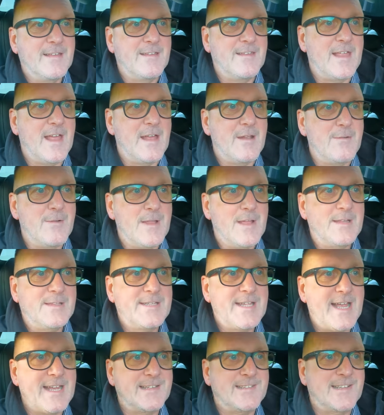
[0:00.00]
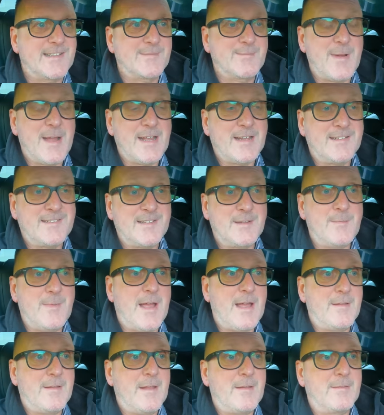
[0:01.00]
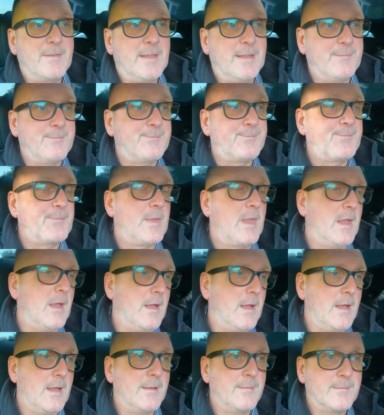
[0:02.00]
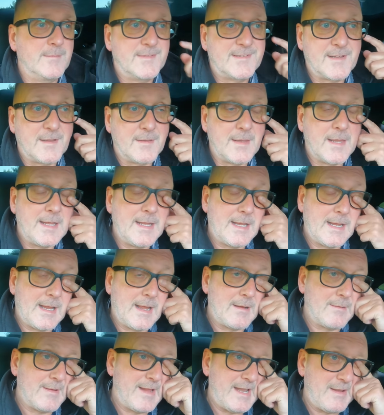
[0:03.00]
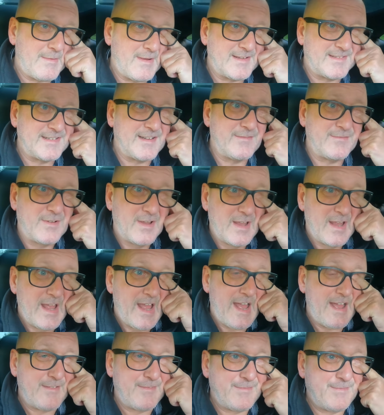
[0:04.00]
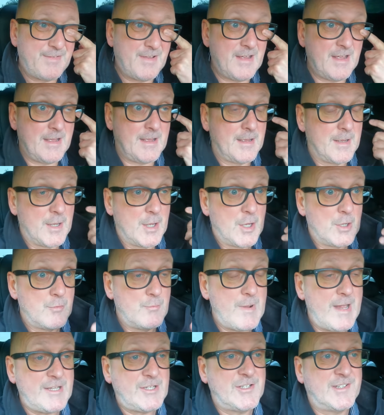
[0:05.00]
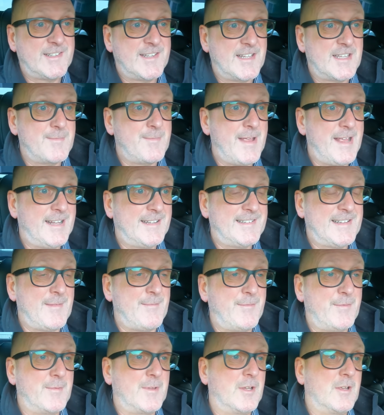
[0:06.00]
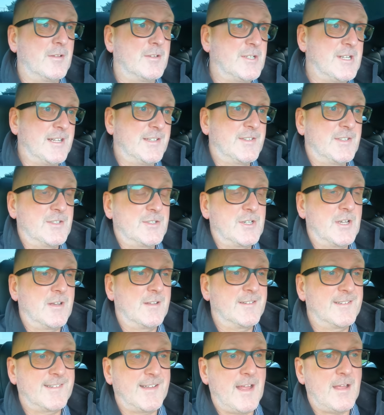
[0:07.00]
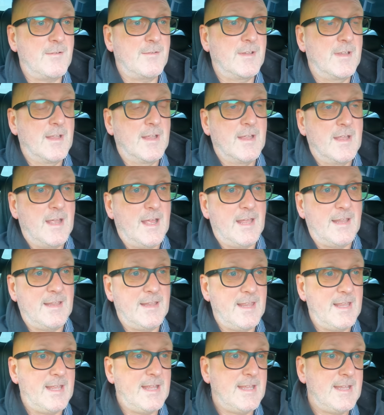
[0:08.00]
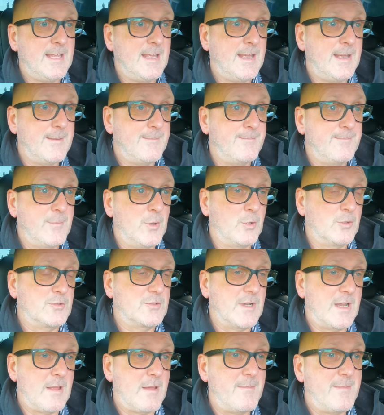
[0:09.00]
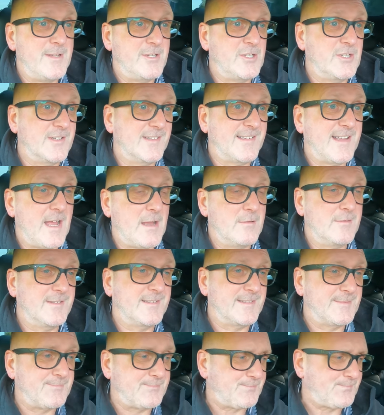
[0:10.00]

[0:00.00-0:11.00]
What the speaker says: their taxes back somehow, don't they? So there you go. Anyway, so I've registered to be exempt from the congestion charge zone and the ultra low emission zones.